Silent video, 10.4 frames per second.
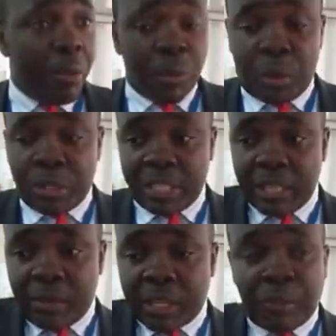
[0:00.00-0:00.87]
Because
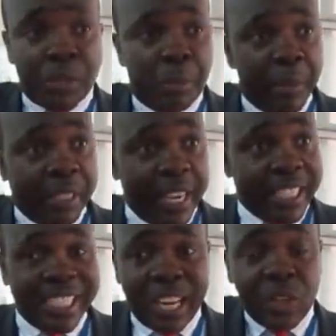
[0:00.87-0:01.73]
when it comes to
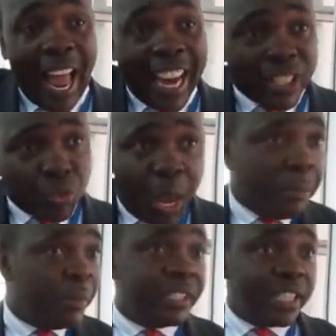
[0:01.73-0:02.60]
implementation, they do the actual
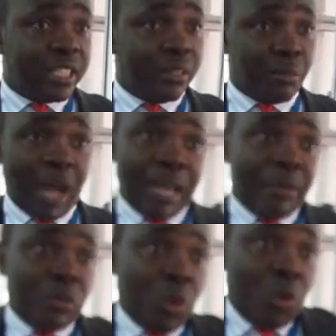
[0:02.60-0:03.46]
implementation.
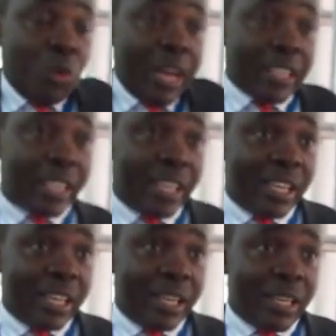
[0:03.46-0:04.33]
Parliament, we don't do that.
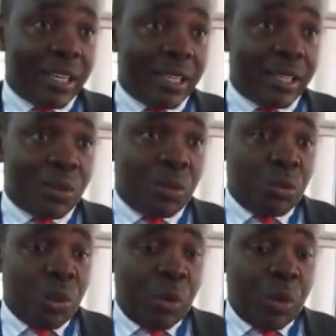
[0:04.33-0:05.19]

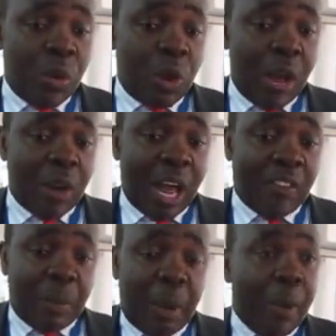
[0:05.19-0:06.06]
We don't
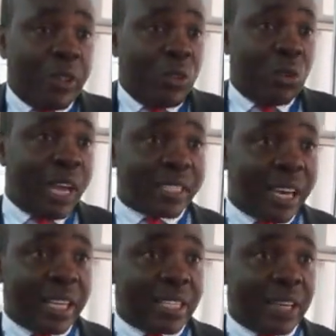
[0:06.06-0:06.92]
have the power to do that.
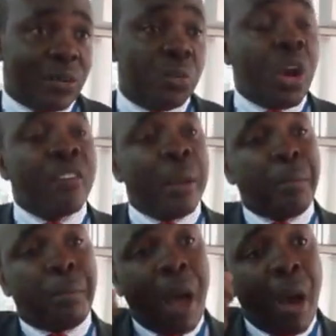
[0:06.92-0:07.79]
Understand? We don't have the
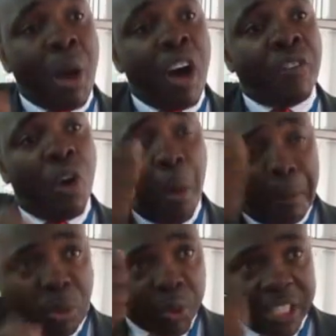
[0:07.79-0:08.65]
power of
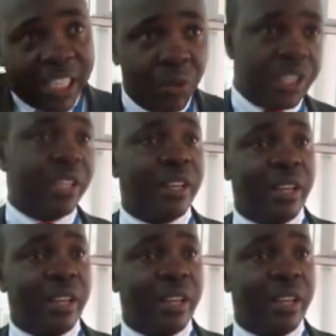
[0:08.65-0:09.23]
prosecution.